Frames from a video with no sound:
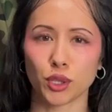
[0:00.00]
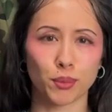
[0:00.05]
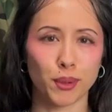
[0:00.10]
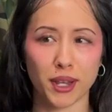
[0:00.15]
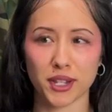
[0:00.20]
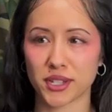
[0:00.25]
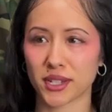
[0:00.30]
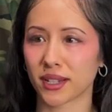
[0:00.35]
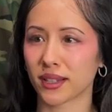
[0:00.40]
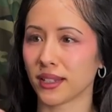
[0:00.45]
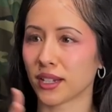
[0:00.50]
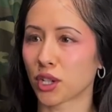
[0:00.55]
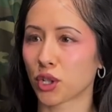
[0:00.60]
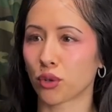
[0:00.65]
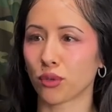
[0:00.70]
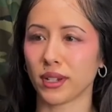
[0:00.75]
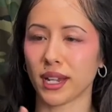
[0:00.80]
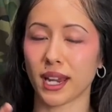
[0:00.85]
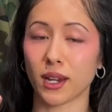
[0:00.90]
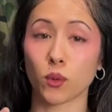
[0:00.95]
basically
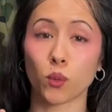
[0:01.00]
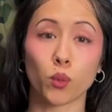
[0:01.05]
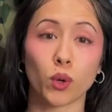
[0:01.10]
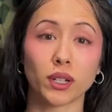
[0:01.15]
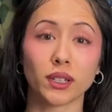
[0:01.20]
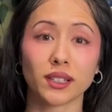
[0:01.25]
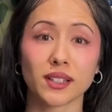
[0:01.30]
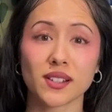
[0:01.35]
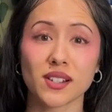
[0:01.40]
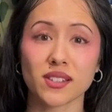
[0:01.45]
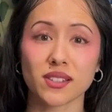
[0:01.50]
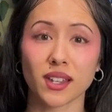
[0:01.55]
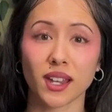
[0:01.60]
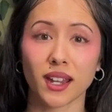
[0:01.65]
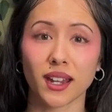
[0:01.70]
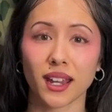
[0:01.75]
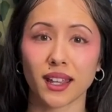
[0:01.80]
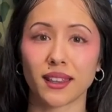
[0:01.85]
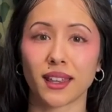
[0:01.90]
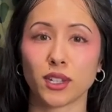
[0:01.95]
create one
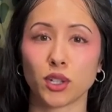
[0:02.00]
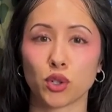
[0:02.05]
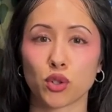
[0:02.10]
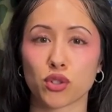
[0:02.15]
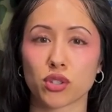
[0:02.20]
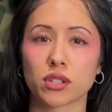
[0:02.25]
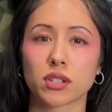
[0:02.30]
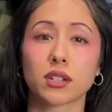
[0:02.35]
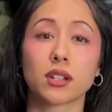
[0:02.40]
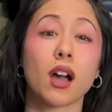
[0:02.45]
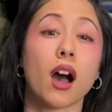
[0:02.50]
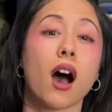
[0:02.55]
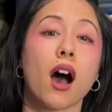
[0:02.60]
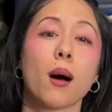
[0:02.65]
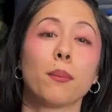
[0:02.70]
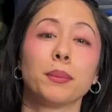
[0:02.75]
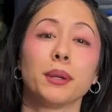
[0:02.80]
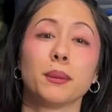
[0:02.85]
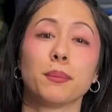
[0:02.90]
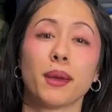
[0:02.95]
listing and then you just
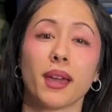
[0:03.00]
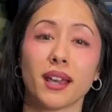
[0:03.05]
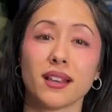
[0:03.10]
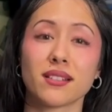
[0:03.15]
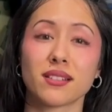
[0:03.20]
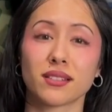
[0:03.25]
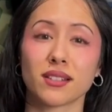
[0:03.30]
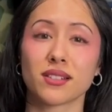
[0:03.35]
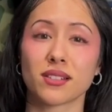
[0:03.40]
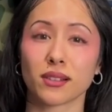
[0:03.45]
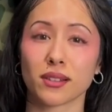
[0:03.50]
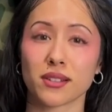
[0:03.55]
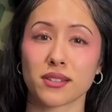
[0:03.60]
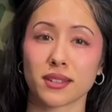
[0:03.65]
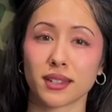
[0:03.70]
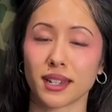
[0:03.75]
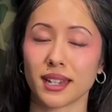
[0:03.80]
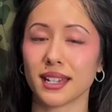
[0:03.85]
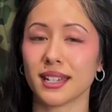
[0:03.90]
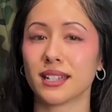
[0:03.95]
copy paste this
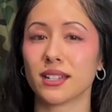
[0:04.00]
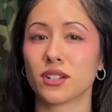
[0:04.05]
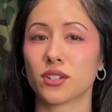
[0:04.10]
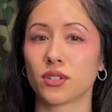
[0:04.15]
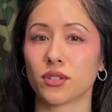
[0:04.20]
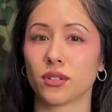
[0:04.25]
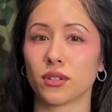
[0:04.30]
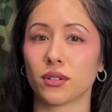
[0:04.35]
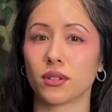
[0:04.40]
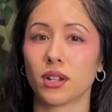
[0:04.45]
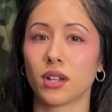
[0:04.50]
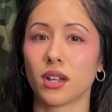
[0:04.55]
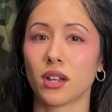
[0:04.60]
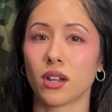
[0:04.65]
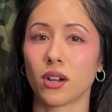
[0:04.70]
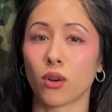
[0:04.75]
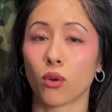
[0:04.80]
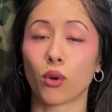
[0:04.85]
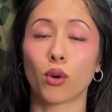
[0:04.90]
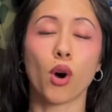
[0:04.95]
listing into
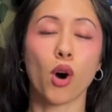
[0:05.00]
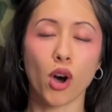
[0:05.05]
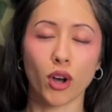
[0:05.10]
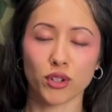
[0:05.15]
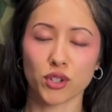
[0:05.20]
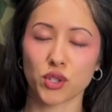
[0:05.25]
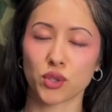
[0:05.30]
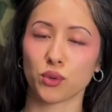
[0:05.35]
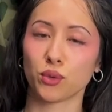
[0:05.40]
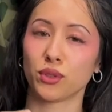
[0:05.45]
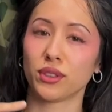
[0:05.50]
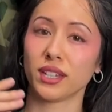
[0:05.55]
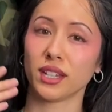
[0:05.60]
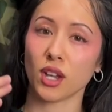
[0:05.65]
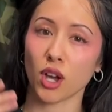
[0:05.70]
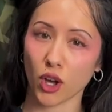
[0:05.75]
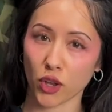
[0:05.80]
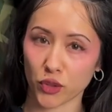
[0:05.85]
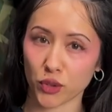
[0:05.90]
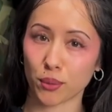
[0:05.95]
or onto the
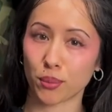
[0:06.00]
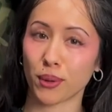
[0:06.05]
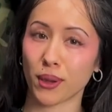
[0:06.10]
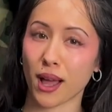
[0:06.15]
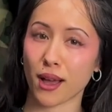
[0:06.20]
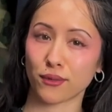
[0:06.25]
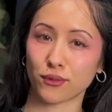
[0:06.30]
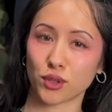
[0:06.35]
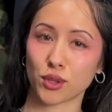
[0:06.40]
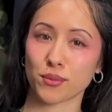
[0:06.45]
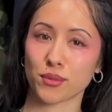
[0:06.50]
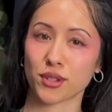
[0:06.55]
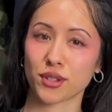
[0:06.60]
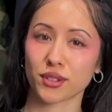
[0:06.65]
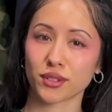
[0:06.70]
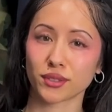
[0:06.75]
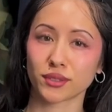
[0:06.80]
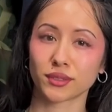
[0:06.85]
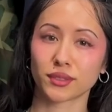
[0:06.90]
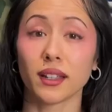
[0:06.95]
other platforms.